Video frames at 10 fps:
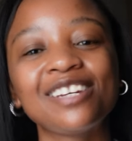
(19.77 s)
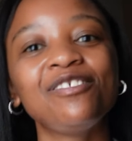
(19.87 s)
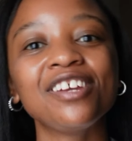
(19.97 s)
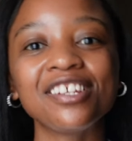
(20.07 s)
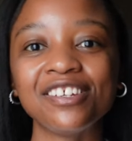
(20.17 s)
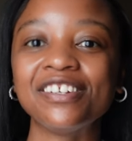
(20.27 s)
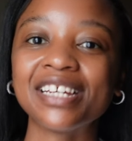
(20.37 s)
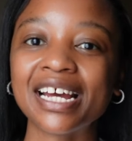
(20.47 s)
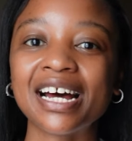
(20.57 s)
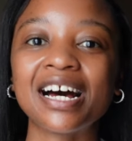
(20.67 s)
If you're new
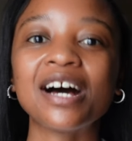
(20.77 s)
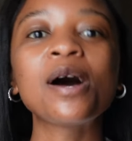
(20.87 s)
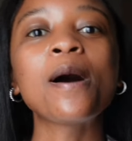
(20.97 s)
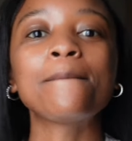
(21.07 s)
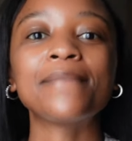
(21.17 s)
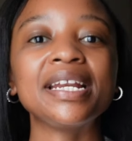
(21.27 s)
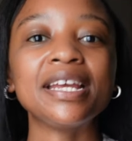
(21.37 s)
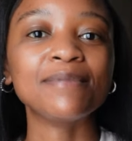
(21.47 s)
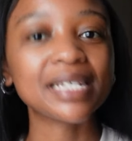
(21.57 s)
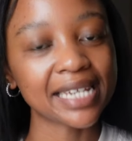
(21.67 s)
here, my
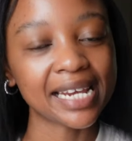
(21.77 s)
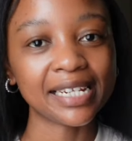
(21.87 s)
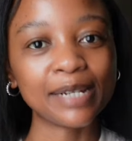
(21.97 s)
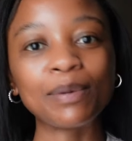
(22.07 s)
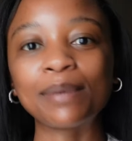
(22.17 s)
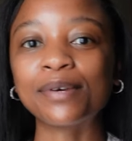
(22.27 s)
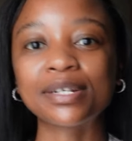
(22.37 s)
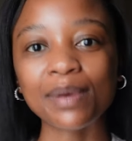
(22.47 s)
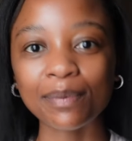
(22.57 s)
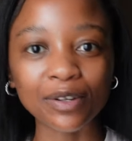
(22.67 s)
name is Nelly, but
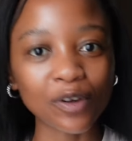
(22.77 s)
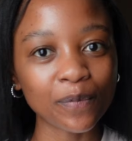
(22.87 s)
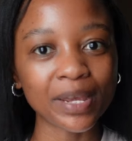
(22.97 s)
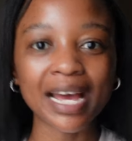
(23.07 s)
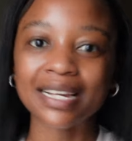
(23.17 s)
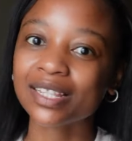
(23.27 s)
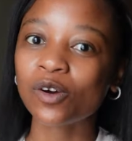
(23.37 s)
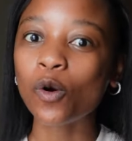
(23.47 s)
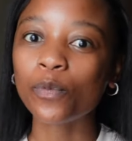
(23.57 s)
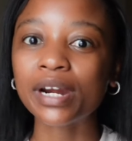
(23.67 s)
most people know me as the
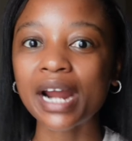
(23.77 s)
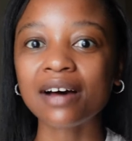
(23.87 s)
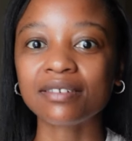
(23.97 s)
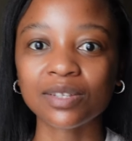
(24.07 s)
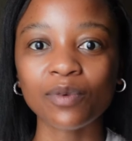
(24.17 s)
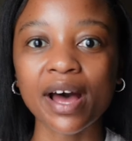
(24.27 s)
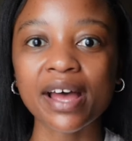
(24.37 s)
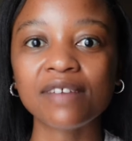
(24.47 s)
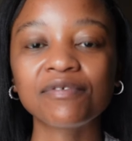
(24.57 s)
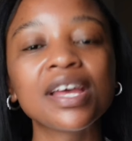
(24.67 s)
Corporate
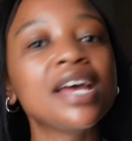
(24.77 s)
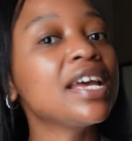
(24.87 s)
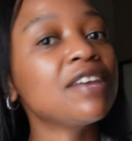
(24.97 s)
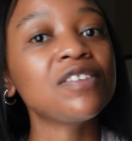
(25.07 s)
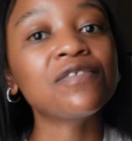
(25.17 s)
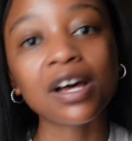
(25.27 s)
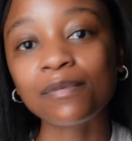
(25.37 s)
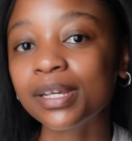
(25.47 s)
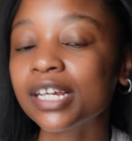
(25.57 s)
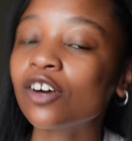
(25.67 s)
Housewife. If you found
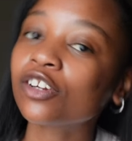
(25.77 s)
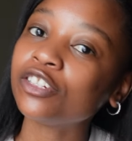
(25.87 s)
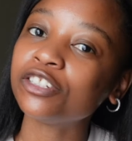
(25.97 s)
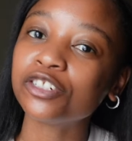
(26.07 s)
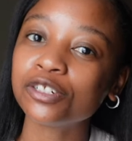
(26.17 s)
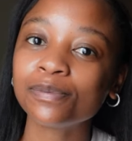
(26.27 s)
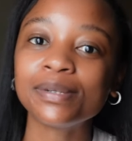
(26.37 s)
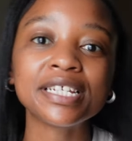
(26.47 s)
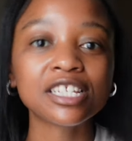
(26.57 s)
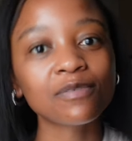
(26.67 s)
me on YouTube,
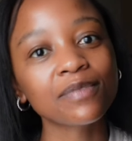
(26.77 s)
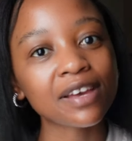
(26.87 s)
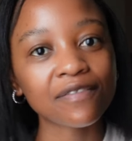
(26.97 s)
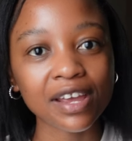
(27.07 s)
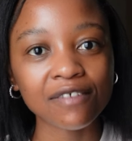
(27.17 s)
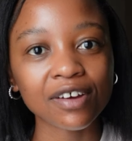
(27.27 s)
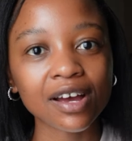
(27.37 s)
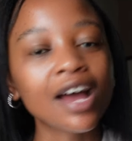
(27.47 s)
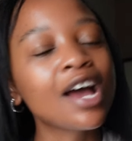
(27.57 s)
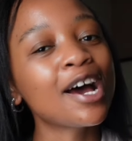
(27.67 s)
please do me a
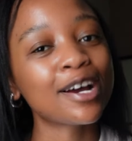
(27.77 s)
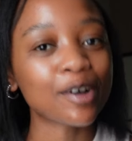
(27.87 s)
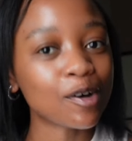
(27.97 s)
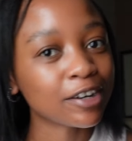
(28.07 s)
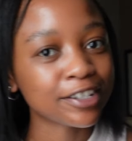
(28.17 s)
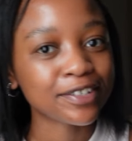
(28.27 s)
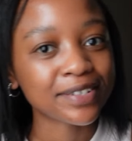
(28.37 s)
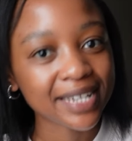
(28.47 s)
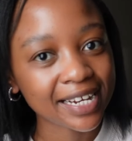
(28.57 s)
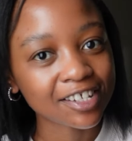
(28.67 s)
favor and go onto
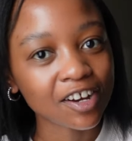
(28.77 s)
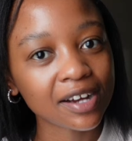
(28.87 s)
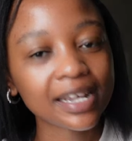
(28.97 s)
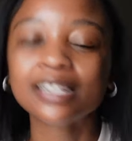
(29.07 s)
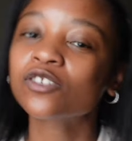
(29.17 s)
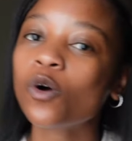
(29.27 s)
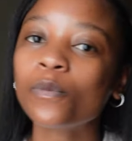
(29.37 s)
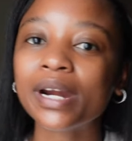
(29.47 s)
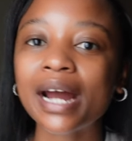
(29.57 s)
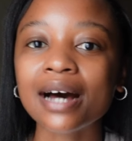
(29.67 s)
TikTok. It's
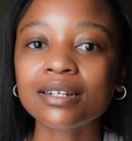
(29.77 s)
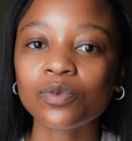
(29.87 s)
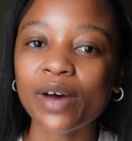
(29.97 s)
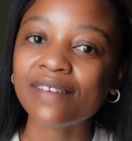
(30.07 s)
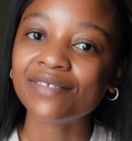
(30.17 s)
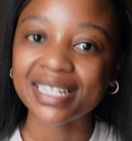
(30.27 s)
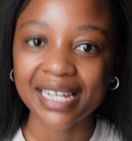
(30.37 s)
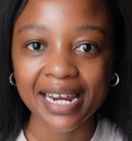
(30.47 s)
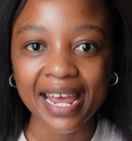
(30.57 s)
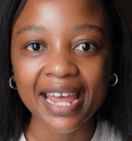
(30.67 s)
Corporate Housewife
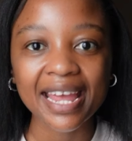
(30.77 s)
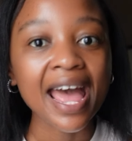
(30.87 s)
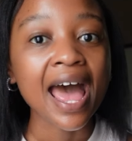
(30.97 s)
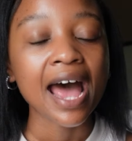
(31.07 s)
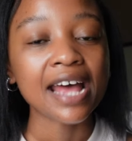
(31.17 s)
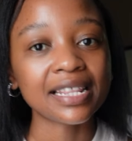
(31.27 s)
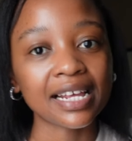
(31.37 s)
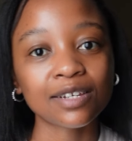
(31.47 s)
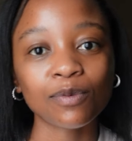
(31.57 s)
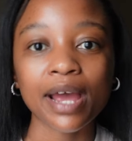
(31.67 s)
ZA, and
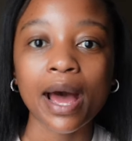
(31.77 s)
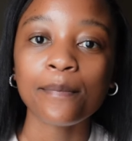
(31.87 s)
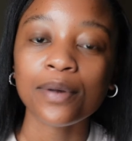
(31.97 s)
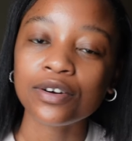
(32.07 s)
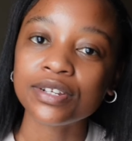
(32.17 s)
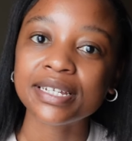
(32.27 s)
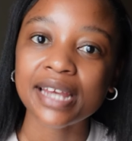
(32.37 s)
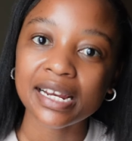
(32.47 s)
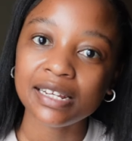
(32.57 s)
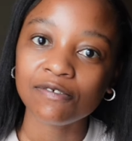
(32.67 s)
that's where I post
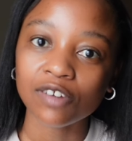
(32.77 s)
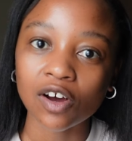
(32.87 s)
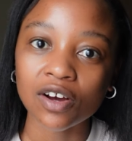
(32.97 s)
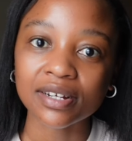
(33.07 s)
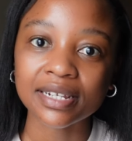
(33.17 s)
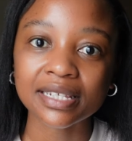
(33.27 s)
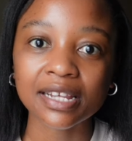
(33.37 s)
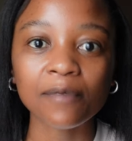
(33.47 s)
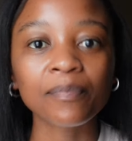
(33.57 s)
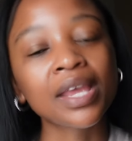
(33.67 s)
daily vlogs.
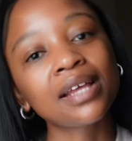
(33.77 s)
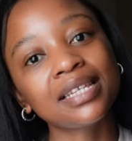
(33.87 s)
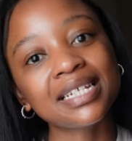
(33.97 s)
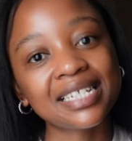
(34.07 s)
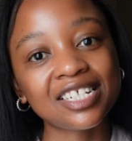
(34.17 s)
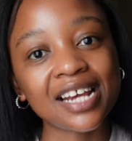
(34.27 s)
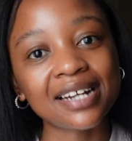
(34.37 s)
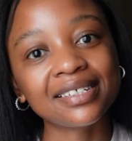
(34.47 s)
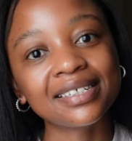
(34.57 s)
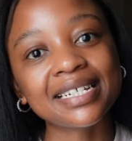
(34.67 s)
This
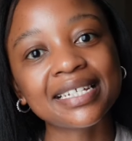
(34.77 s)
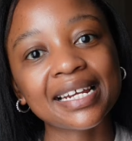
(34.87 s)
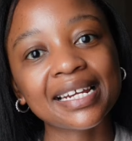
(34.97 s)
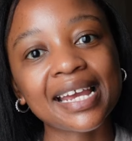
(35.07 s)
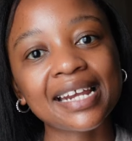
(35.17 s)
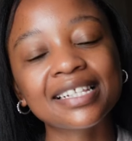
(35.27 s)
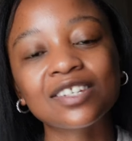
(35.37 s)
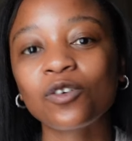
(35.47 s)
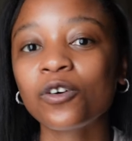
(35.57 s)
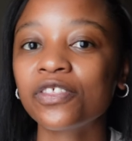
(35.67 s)
channel is dedicated
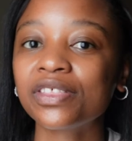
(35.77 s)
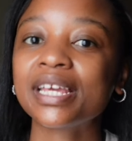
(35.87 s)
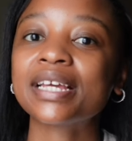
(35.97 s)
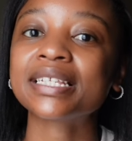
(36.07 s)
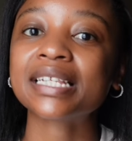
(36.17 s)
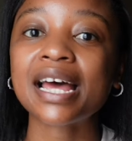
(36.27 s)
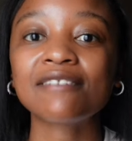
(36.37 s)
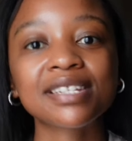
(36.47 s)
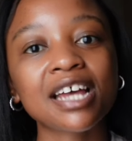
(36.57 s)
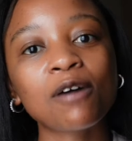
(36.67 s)
to all things
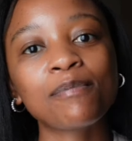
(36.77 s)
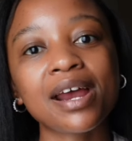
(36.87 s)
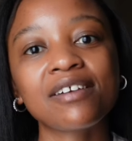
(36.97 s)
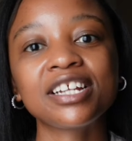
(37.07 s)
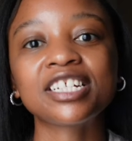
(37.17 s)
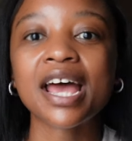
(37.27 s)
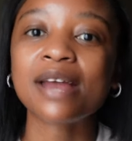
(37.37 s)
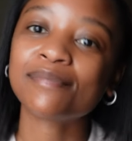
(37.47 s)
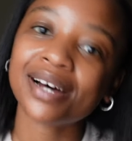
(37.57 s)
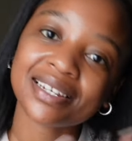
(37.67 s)
lifestyle, marriage,
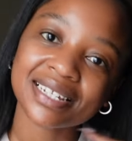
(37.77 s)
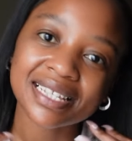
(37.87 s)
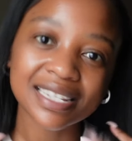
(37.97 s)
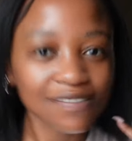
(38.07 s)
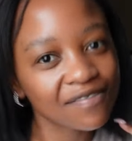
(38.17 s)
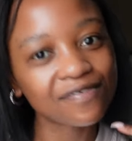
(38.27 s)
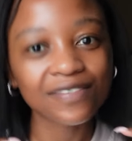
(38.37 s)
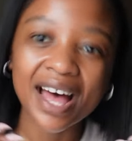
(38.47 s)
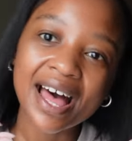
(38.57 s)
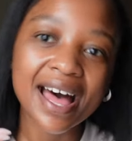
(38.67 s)
and positive
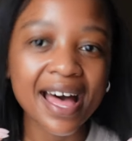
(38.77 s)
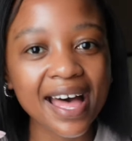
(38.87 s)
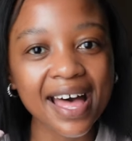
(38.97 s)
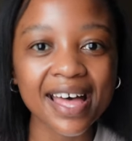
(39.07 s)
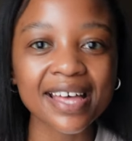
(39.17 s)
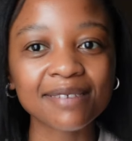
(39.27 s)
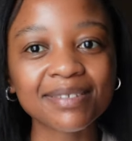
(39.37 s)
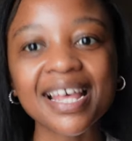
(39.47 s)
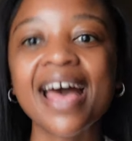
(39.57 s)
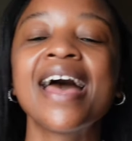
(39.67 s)

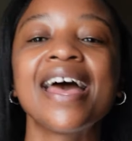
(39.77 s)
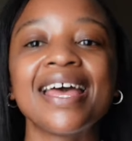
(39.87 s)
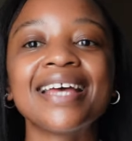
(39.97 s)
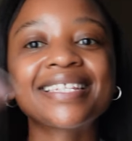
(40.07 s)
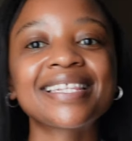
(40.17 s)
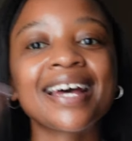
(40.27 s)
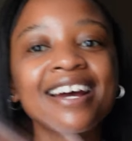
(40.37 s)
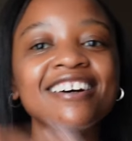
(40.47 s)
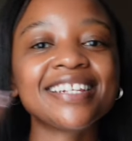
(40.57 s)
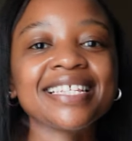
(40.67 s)
vibes. It's the
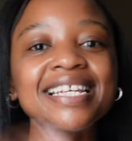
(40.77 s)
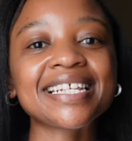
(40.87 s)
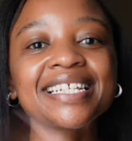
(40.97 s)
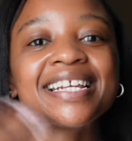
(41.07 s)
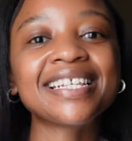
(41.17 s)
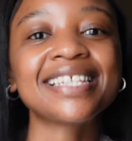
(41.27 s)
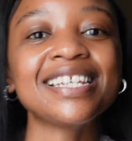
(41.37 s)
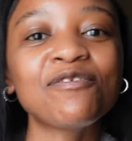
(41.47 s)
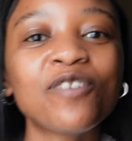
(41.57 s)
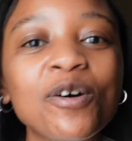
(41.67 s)

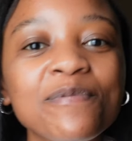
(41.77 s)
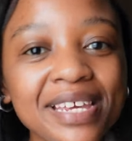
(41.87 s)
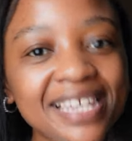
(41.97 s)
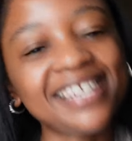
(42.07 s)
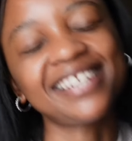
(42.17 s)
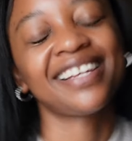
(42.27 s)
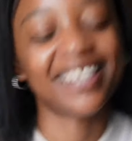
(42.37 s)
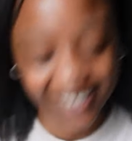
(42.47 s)
consistency for me.